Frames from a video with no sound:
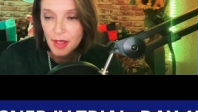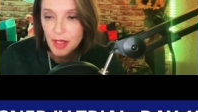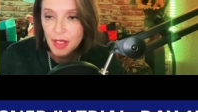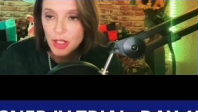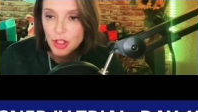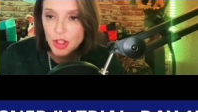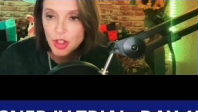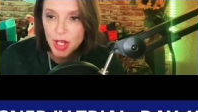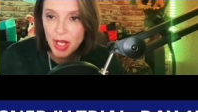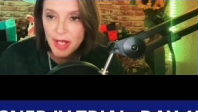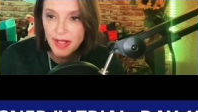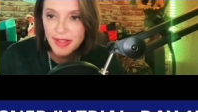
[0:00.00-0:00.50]

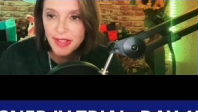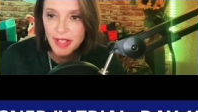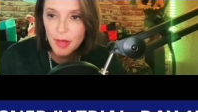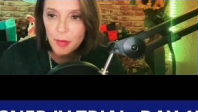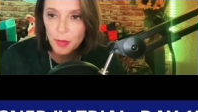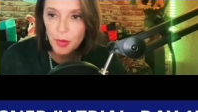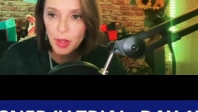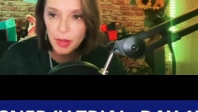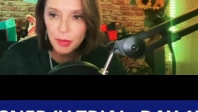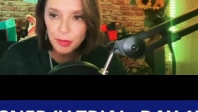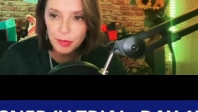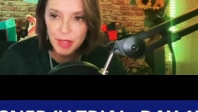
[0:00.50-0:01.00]
Jake said,
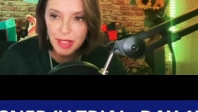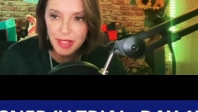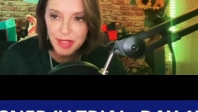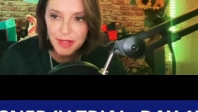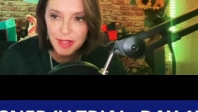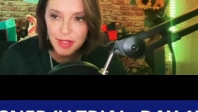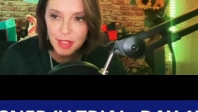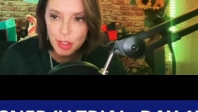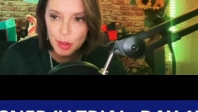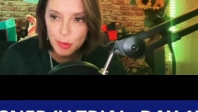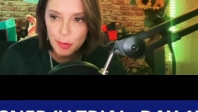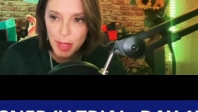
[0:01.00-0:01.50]
What
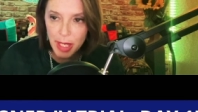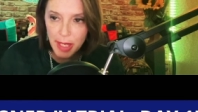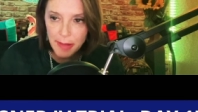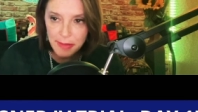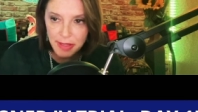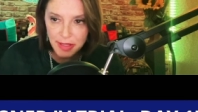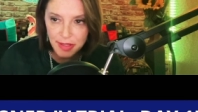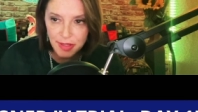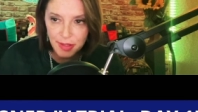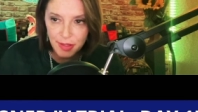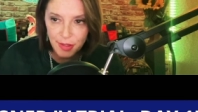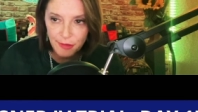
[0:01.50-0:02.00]
reason do you
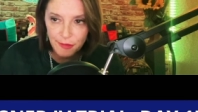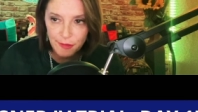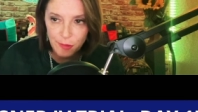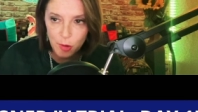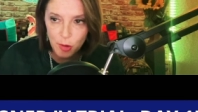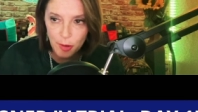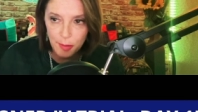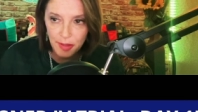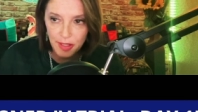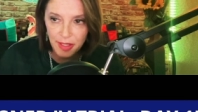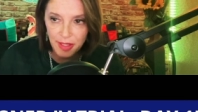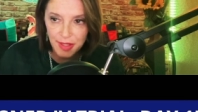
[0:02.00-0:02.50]
babysit her
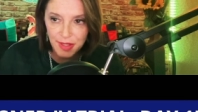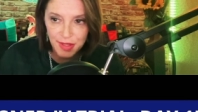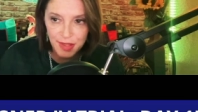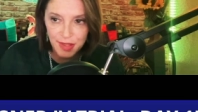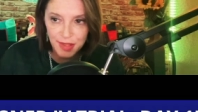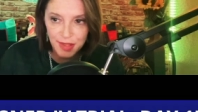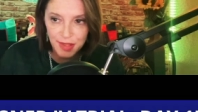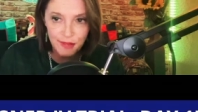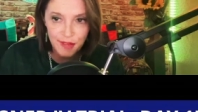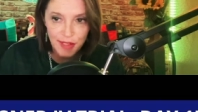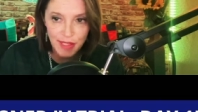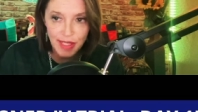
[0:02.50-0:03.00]
for? Because
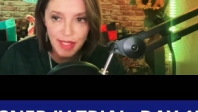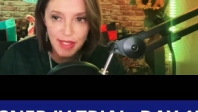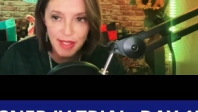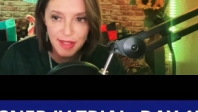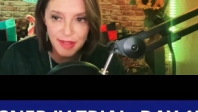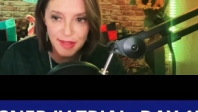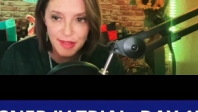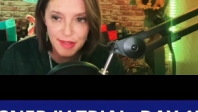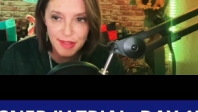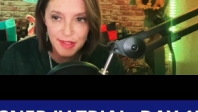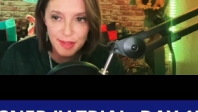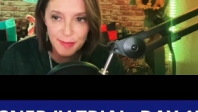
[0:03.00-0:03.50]
Sophia
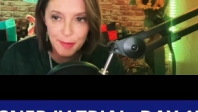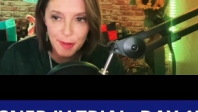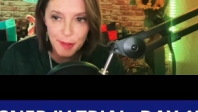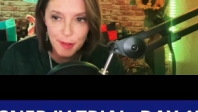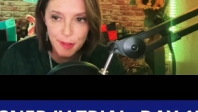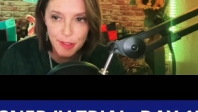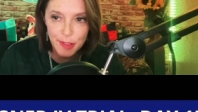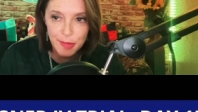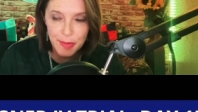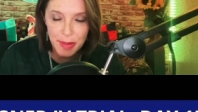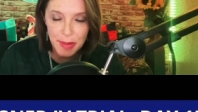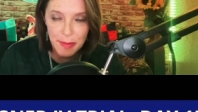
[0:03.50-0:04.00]
isn't
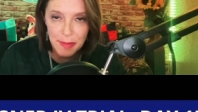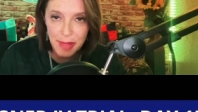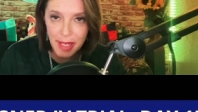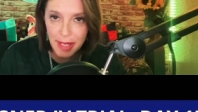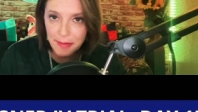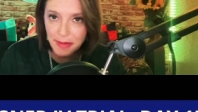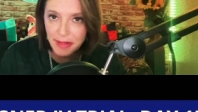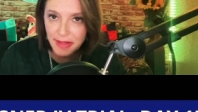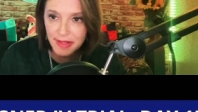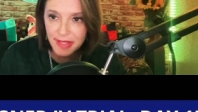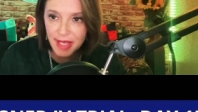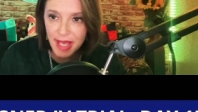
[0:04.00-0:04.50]
supposed to be
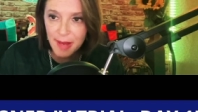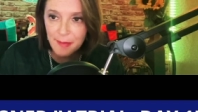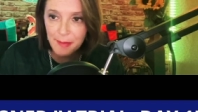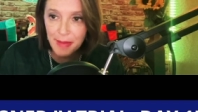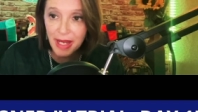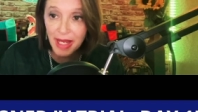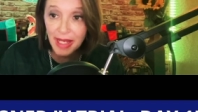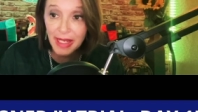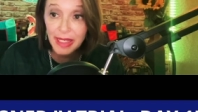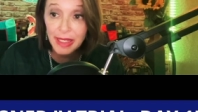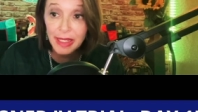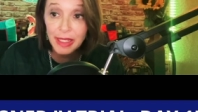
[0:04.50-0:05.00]
babysat
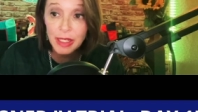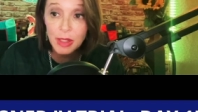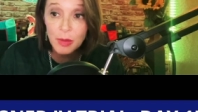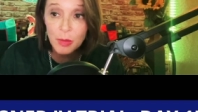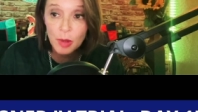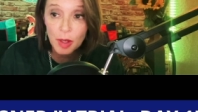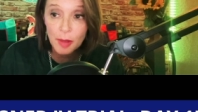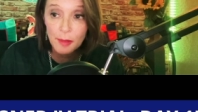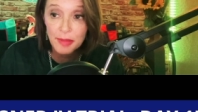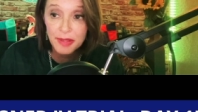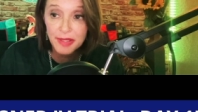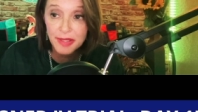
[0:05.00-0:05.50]
by
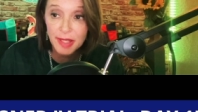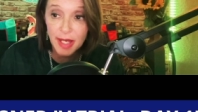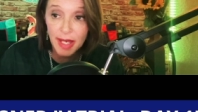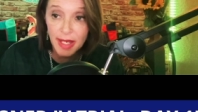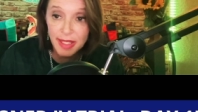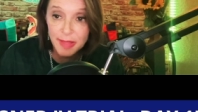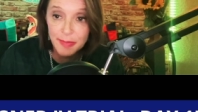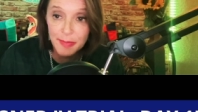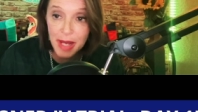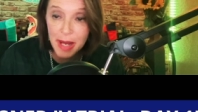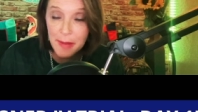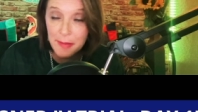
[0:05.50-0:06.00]
anyone
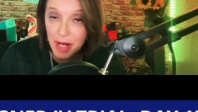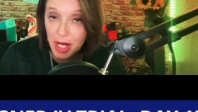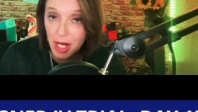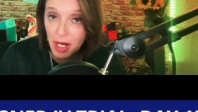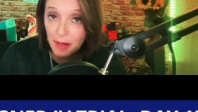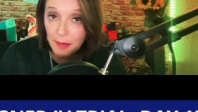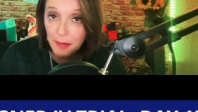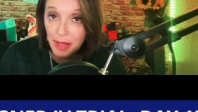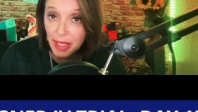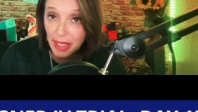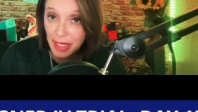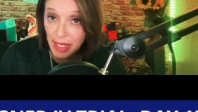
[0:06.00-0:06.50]
besides my
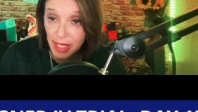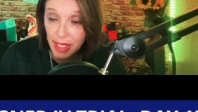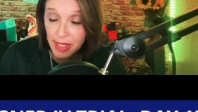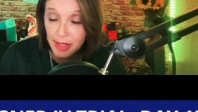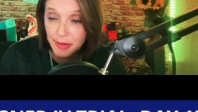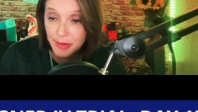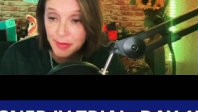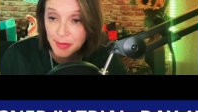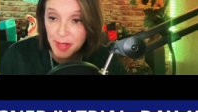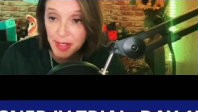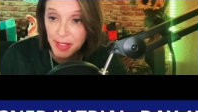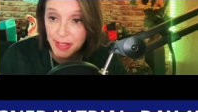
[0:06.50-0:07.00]
mom and
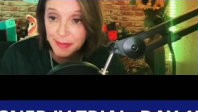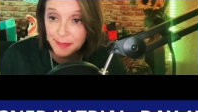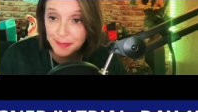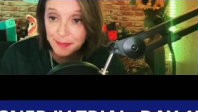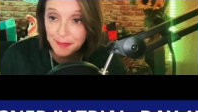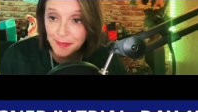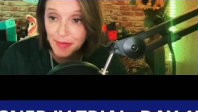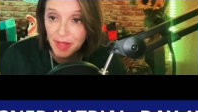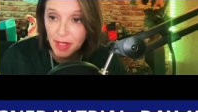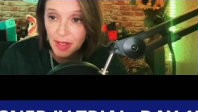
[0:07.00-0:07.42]
Hannah's mom.